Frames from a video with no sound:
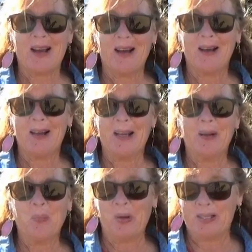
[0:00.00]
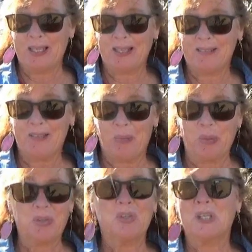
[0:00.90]
I want to take this
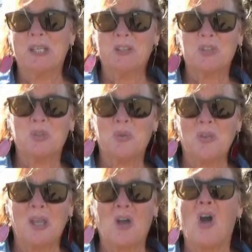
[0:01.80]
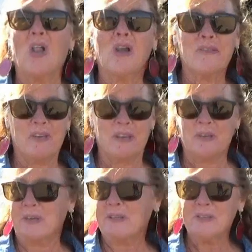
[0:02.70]
opportunity to thank all our
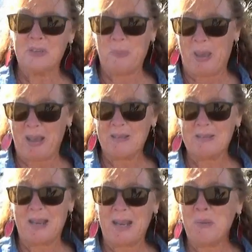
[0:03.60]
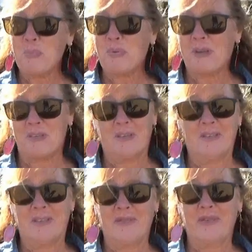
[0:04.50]
veterans, past and
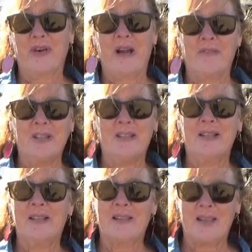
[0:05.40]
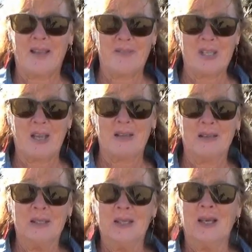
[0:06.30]
present, for everything that they have done,
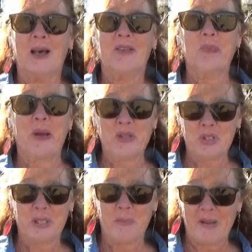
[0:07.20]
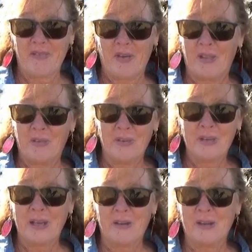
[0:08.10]
especially my father,
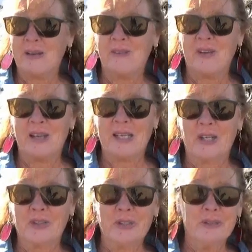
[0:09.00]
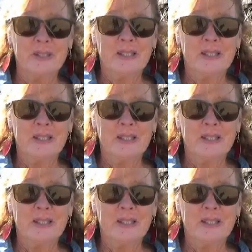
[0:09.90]
Gary Van Gelder,